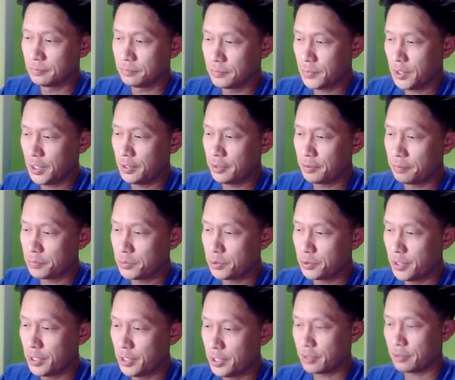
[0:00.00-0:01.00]
Okay, so
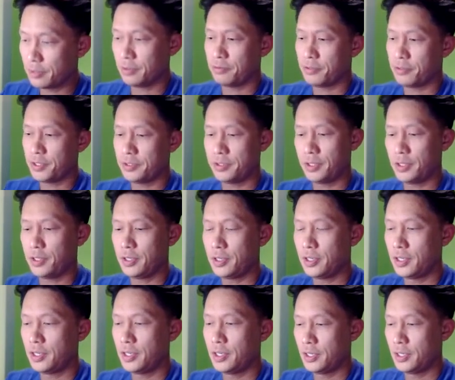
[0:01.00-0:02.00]
now if I say,
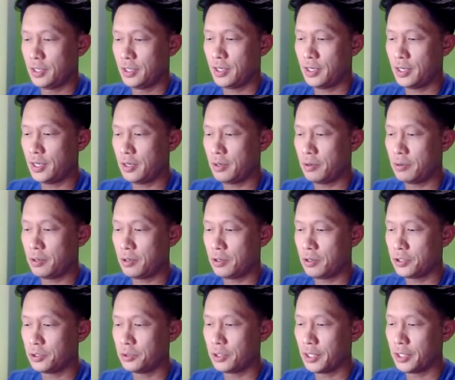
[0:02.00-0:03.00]
how are
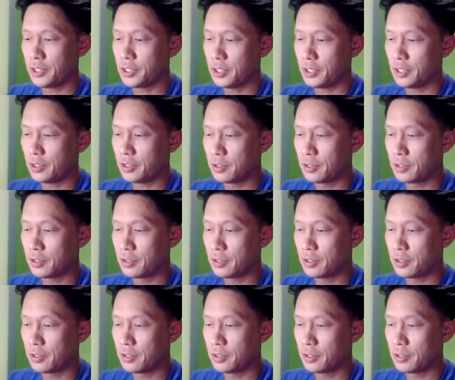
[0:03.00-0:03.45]
you liking